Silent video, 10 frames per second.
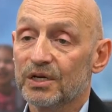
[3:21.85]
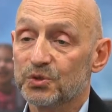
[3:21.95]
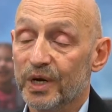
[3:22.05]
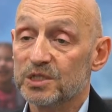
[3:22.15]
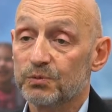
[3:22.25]

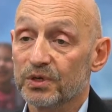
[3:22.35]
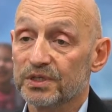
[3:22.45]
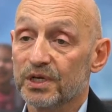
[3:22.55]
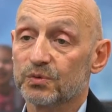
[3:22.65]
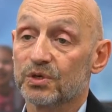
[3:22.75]

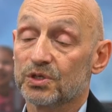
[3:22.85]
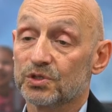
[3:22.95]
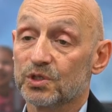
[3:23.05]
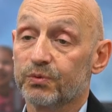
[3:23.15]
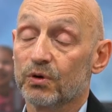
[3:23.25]
transport network to
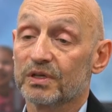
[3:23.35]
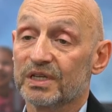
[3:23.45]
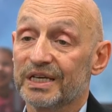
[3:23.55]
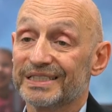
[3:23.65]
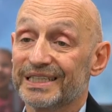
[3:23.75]
support
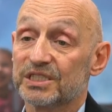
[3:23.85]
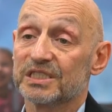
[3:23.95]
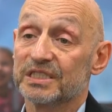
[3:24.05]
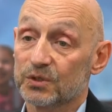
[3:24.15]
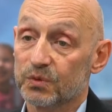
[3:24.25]
things such
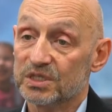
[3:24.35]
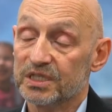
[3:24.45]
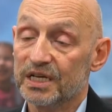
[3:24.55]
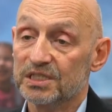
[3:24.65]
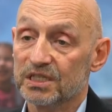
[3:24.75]
as network
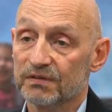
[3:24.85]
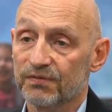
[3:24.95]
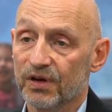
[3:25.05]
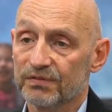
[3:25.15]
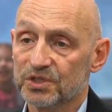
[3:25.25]
slicing in
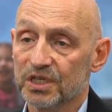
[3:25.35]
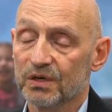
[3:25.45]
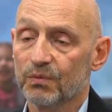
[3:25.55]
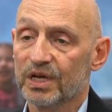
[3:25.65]
5G.